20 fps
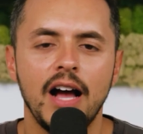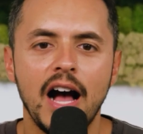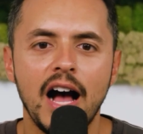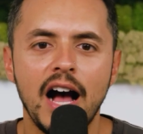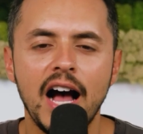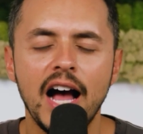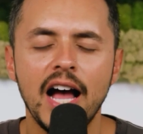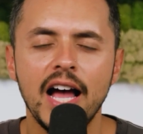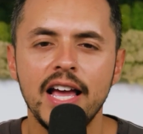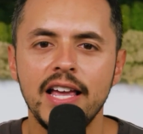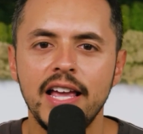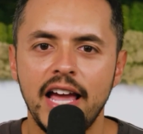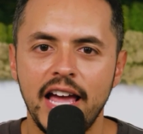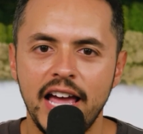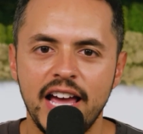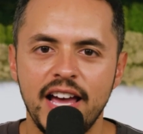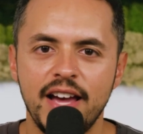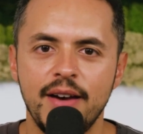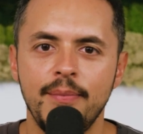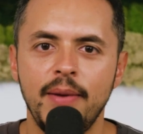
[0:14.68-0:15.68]
I
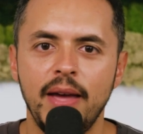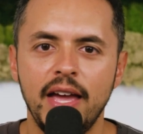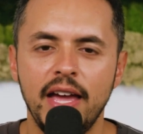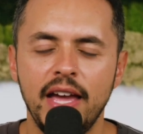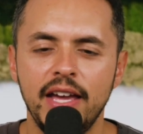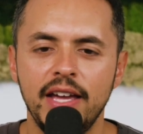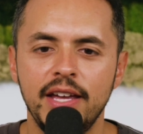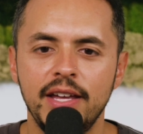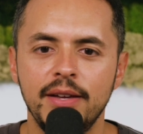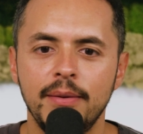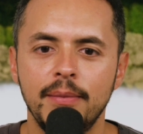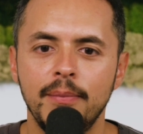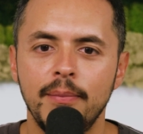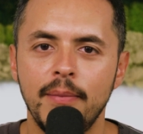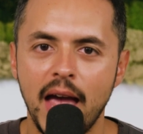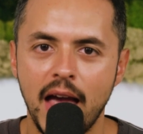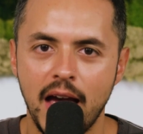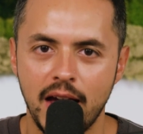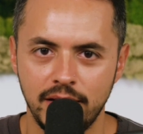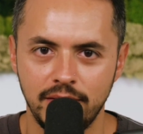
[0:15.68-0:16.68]
am a
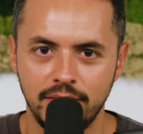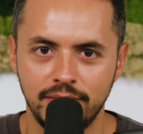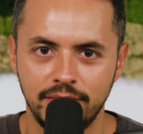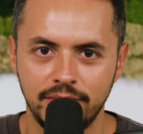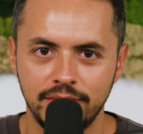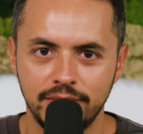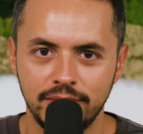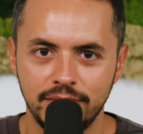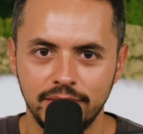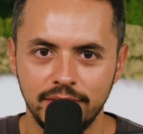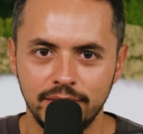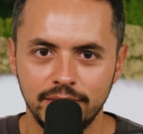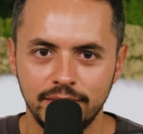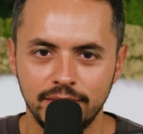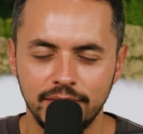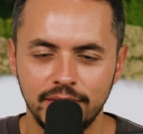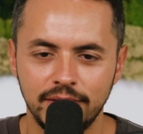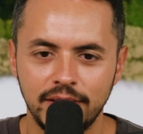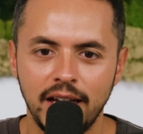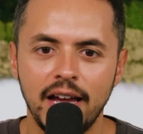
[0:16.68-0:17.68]
man,
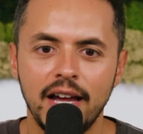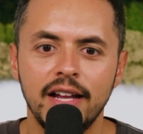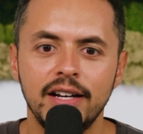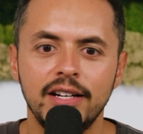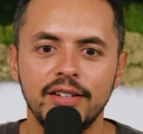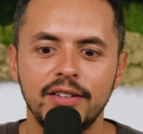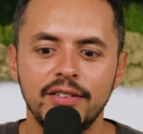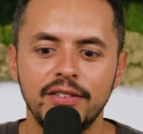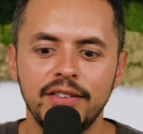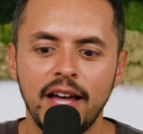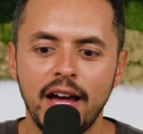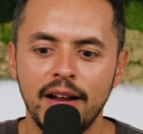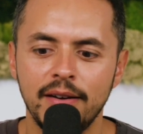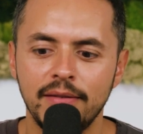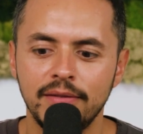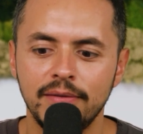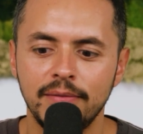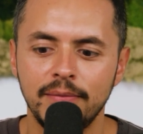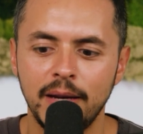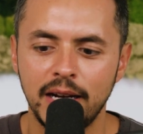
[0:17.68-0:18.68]
and that
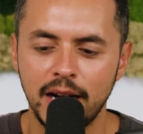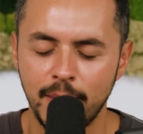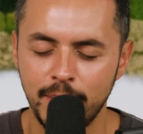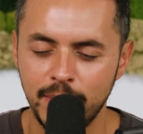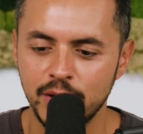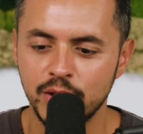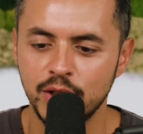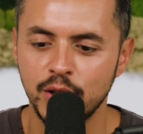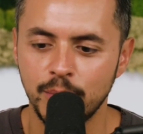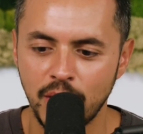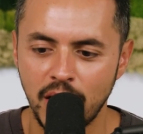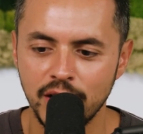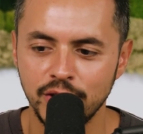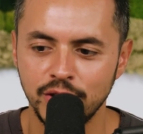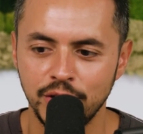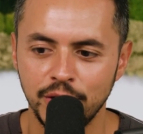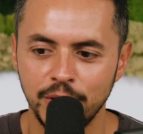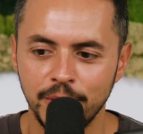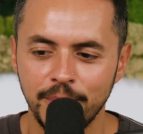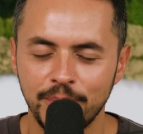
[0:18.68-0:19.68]
may not be a
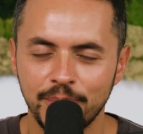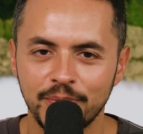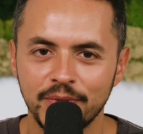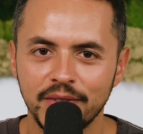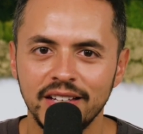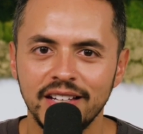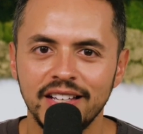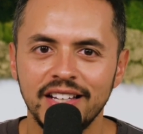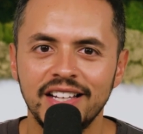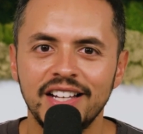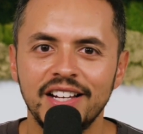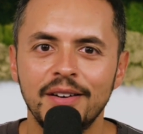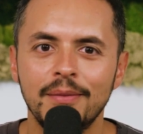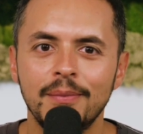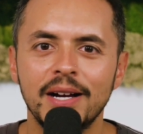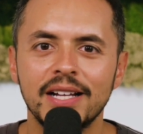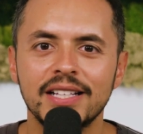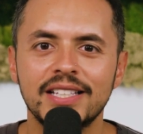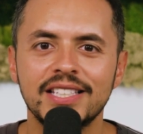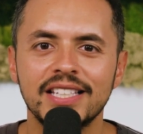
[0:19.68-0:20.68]
surprise to you,
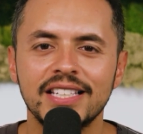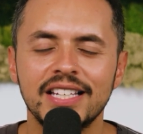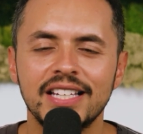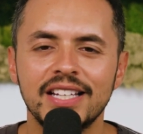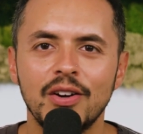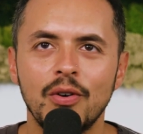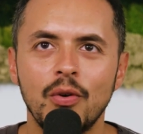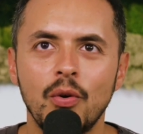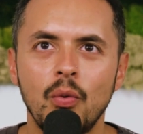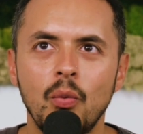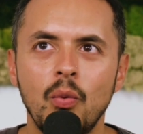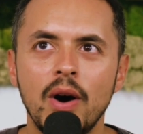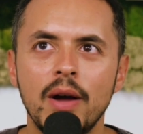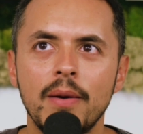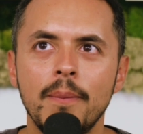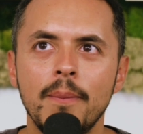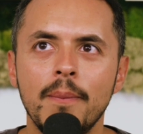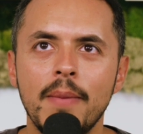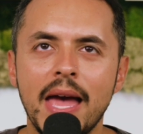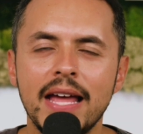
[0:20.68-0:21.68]
but
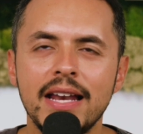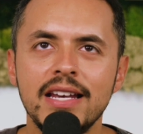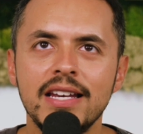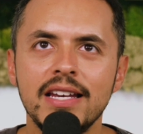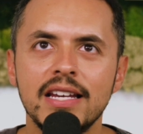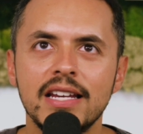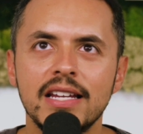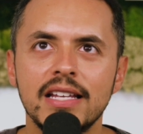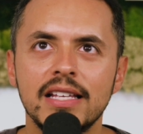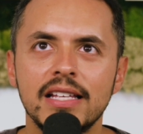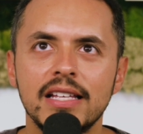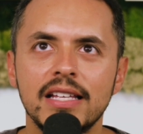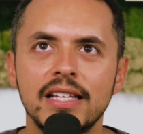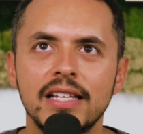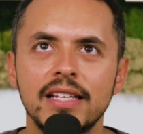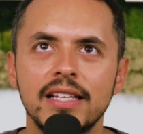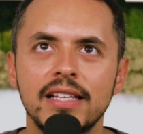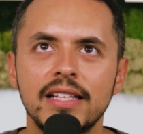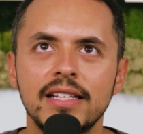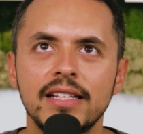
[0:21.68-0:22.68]
what men
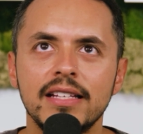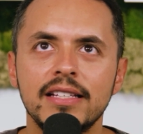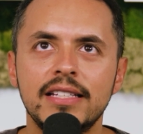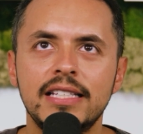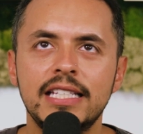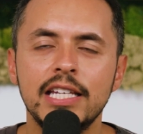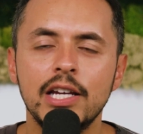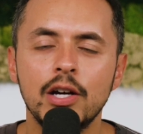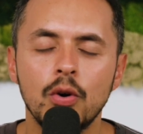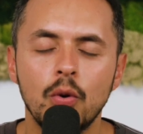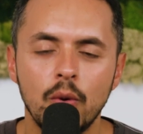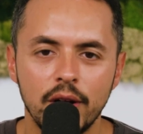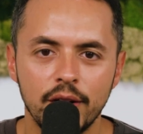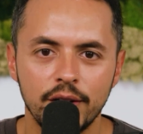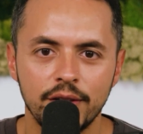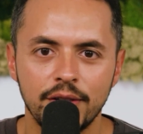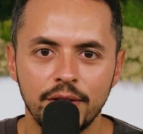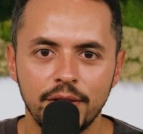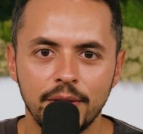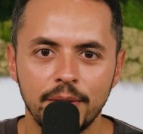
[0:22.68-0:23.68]
deal
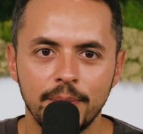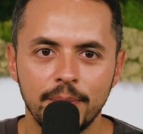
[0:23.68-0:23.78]
with